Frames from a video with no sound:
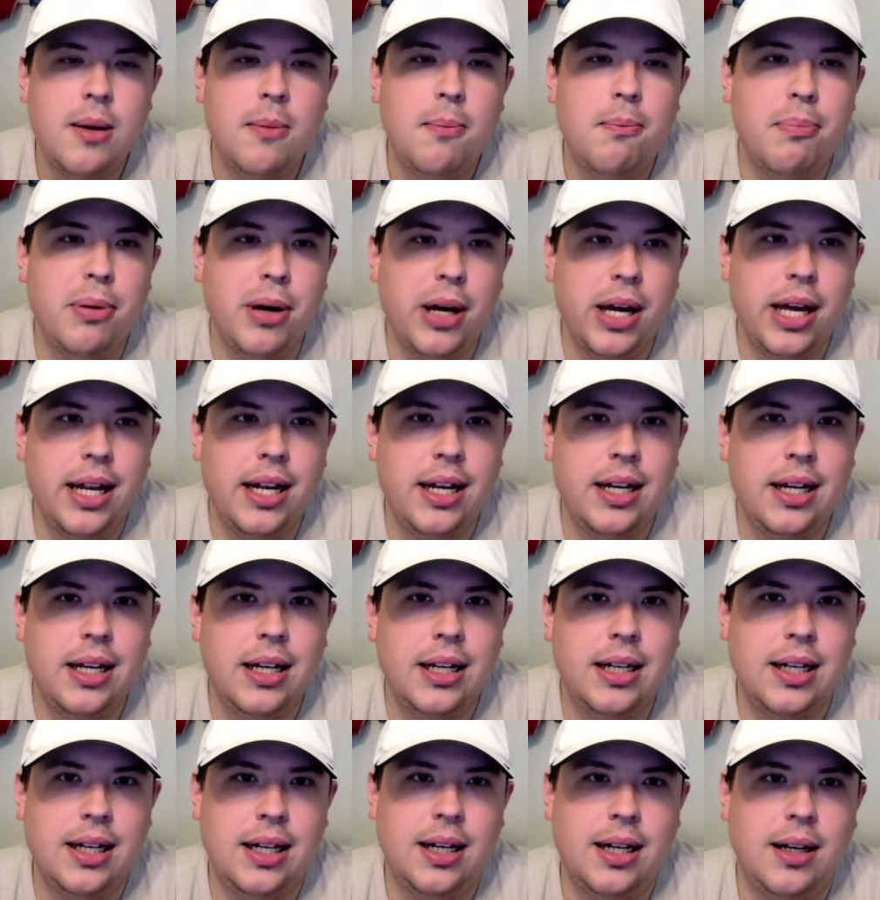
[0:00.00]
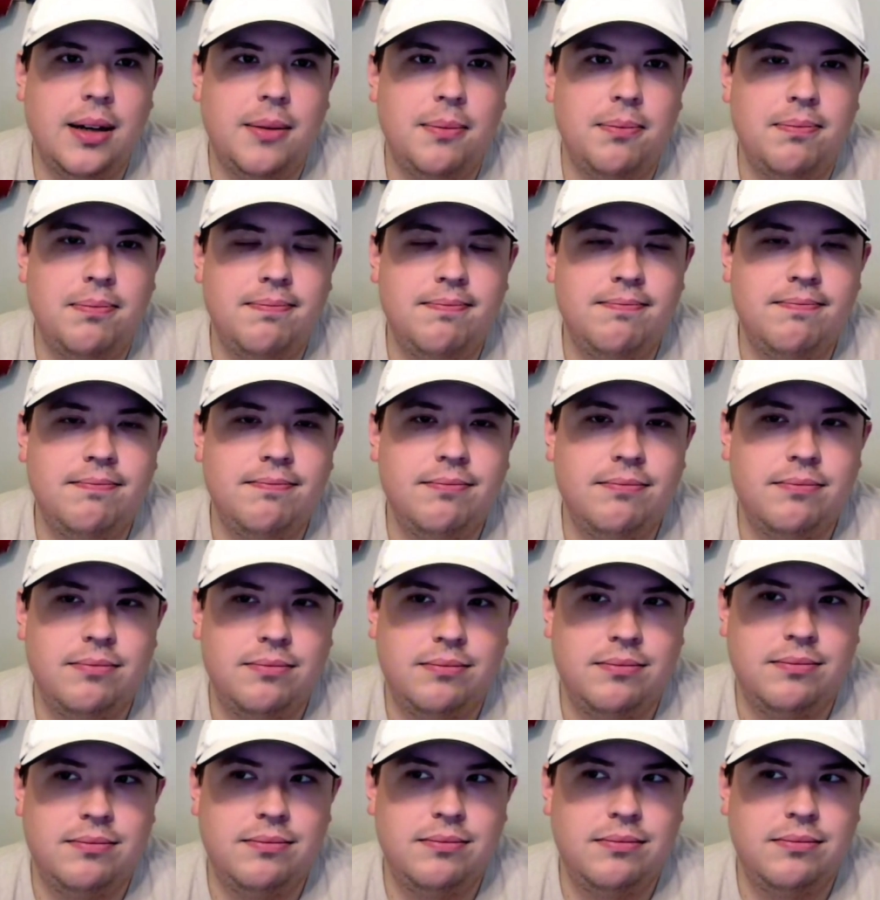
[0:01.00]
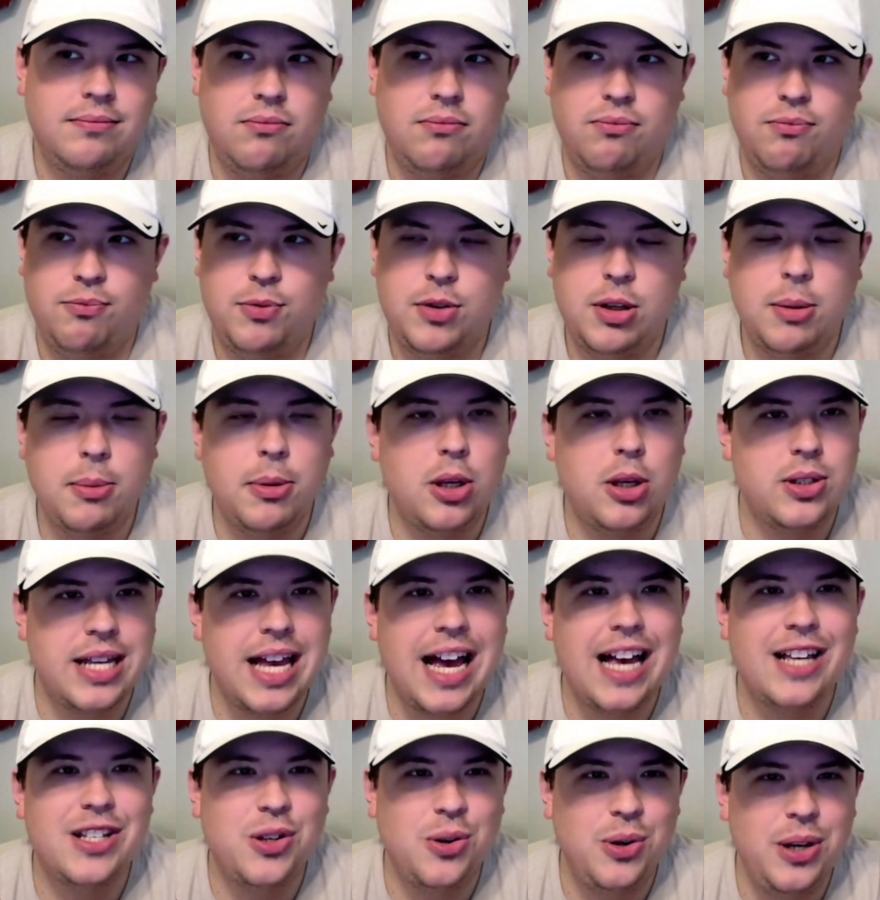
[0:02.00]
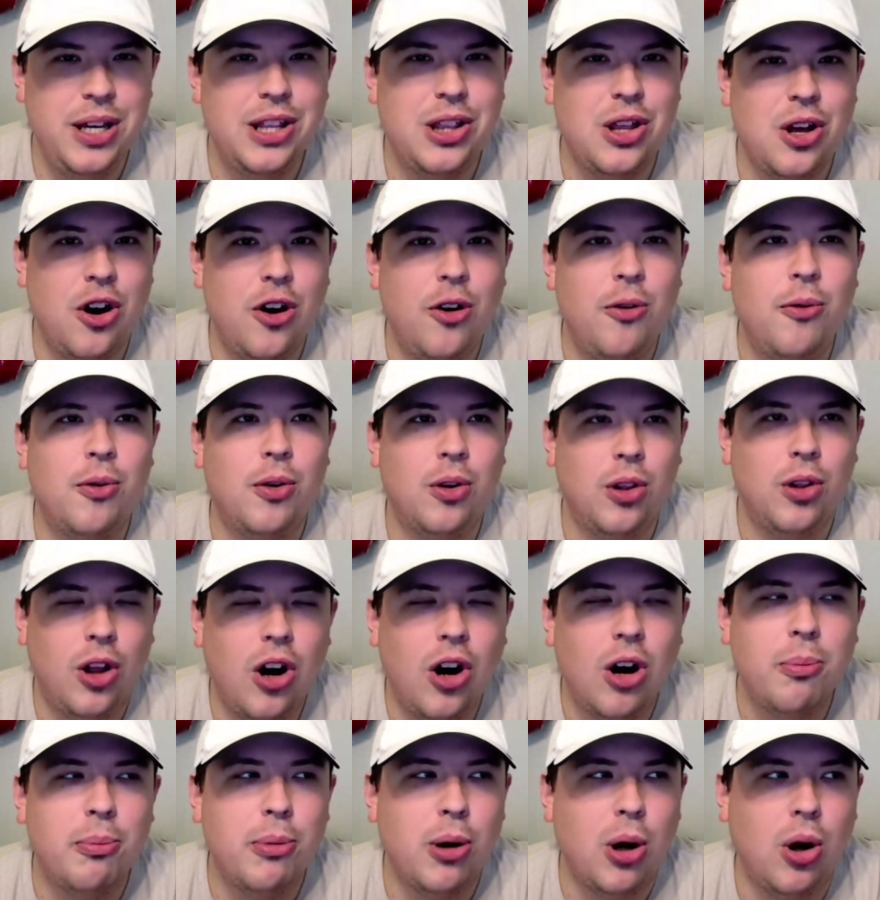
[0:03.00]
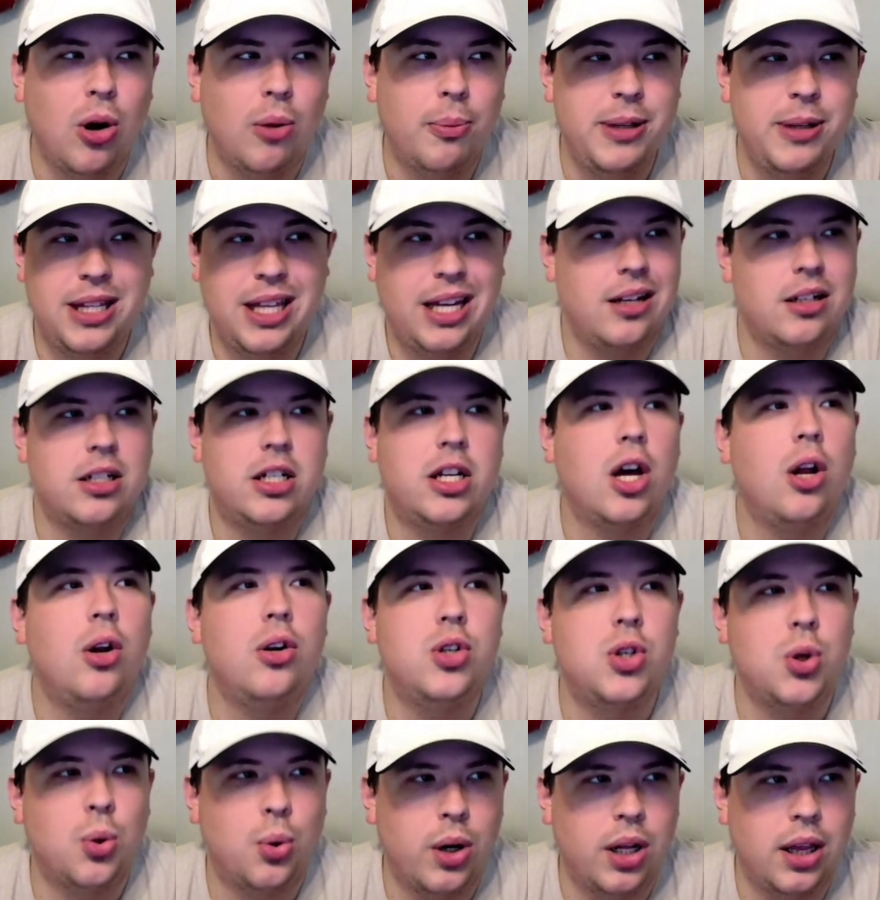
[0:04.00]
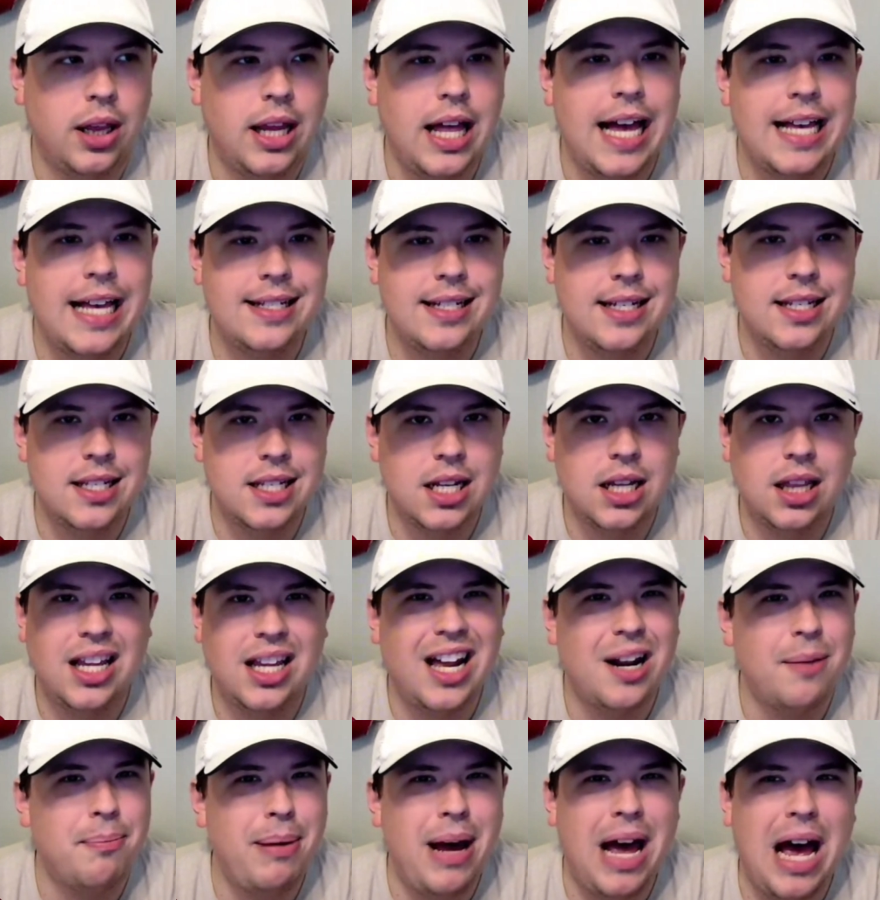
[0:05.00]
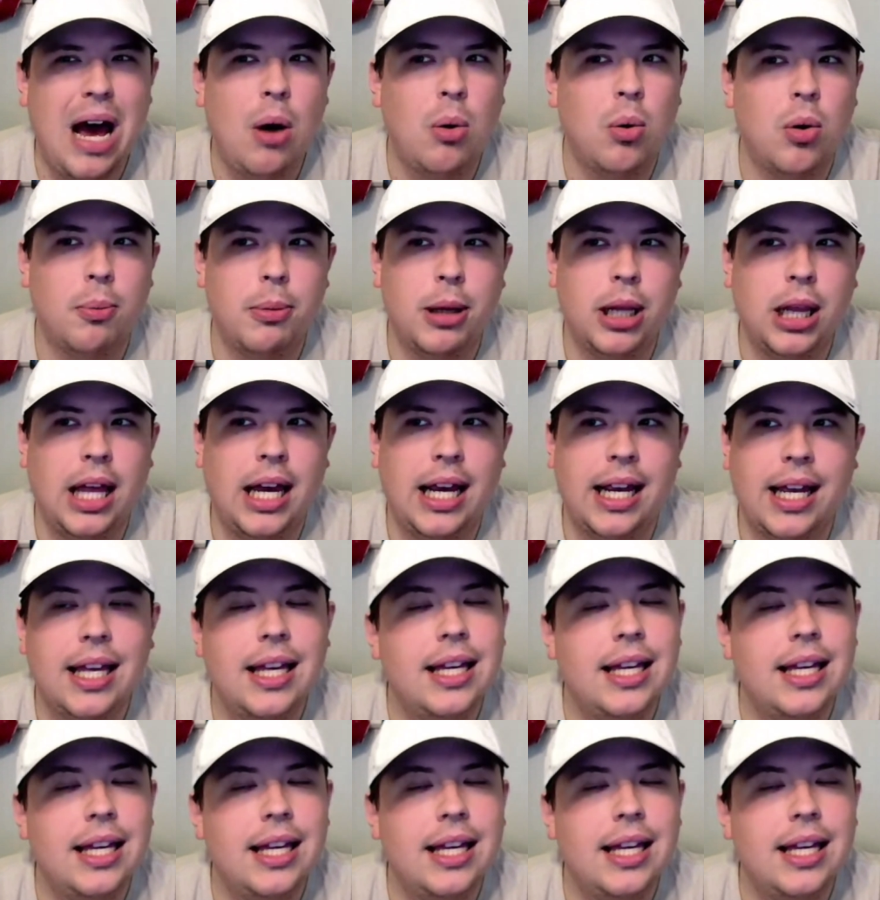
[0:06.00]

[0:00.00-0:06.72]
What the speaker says: But some of those guys who hit the long ball, I mean, think of Dakota Jordan last season. A lot of power, but like